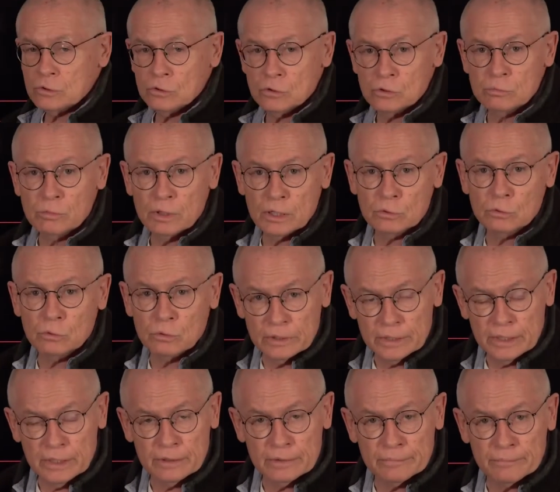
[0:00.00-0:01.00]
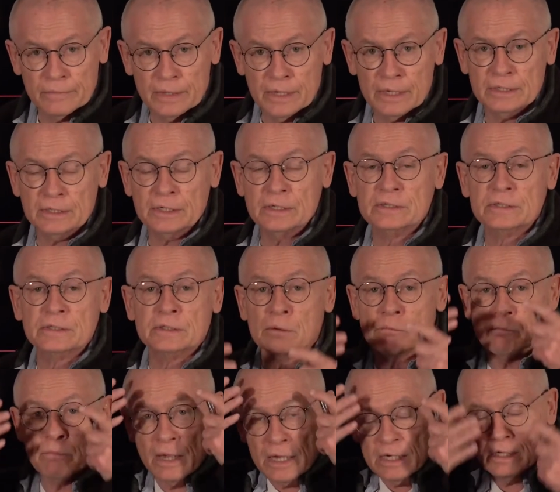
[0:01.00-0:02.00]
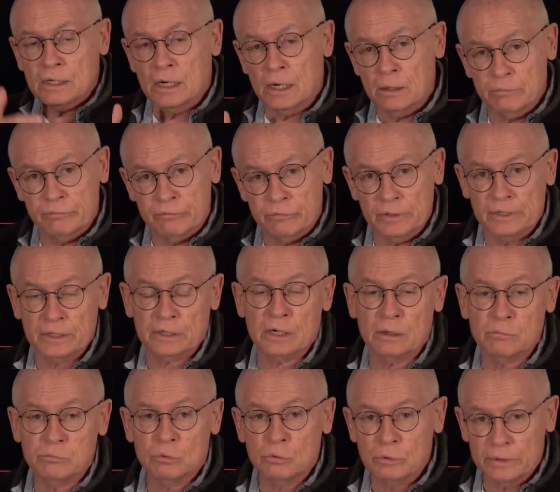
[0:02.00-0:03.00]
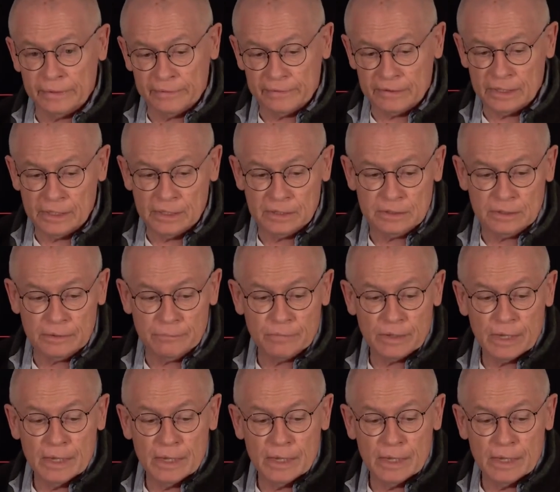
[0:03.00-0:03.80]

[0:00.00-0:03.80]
Kumadori, that is the makeup for the Kabuki theater.